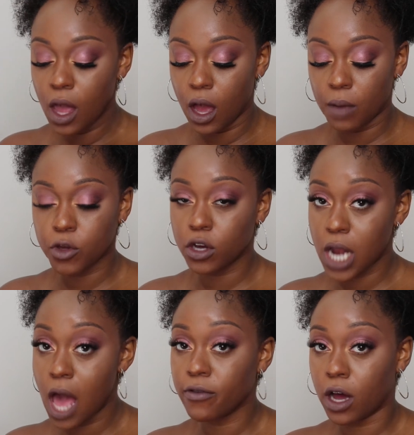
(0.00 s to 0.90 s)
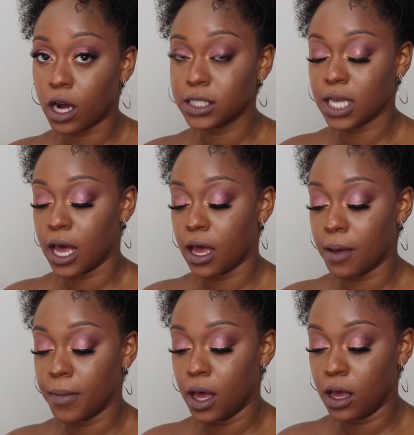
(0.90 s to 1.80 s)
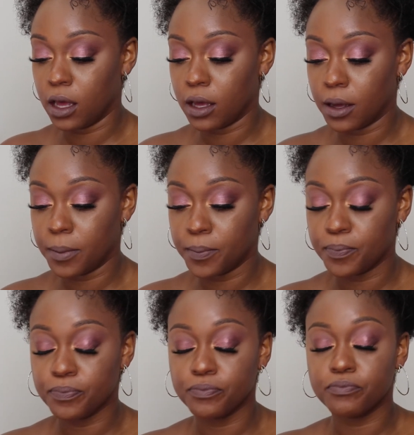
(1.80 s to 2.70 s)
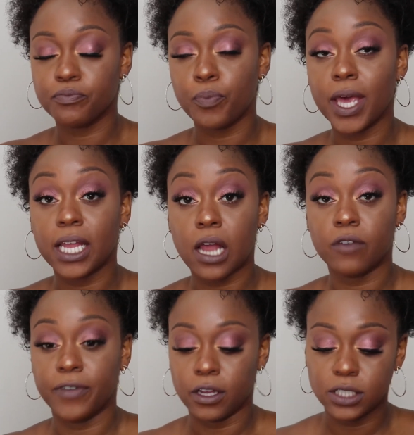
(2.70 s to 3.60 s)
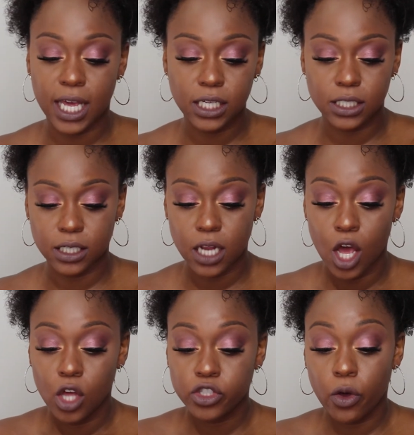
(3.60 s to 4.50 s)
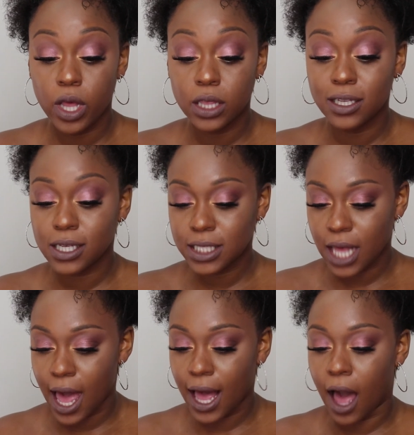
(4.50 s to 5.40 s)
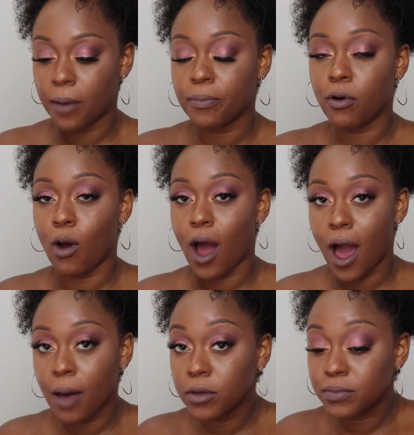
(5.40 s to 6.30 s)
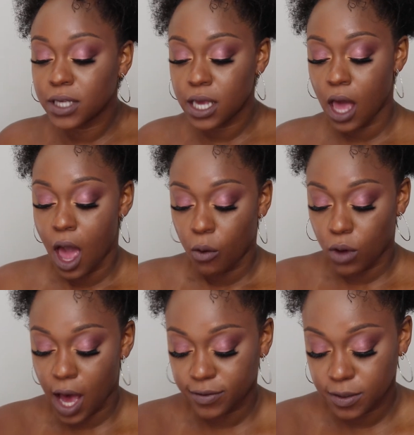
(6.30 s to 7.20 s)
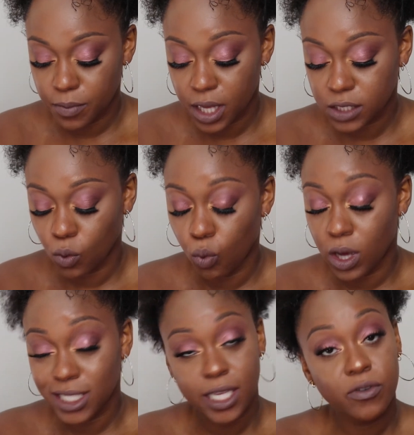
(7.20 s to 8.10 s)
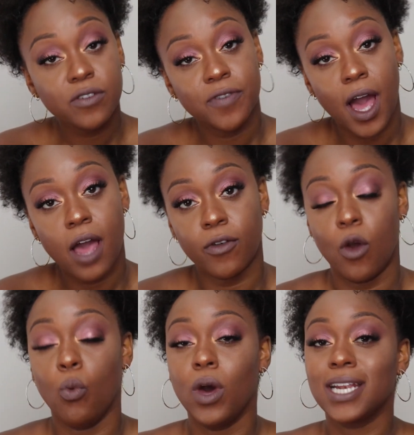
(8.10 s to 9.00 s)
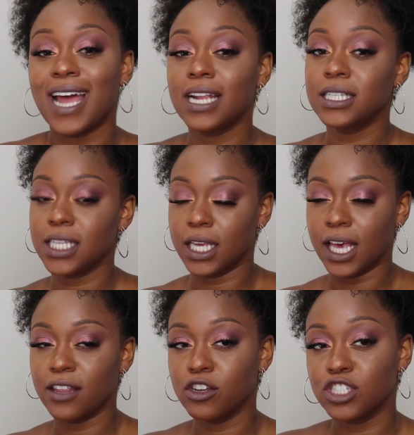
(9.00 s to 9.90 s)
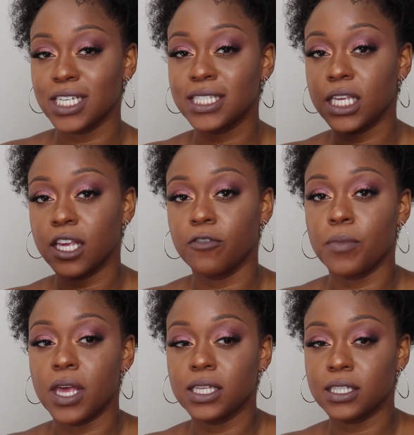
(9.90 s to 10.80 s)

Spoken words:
you're gonna have a hard time picking out foundation. So it looks like I'll probably will have to mix 175 and 190 together just to give me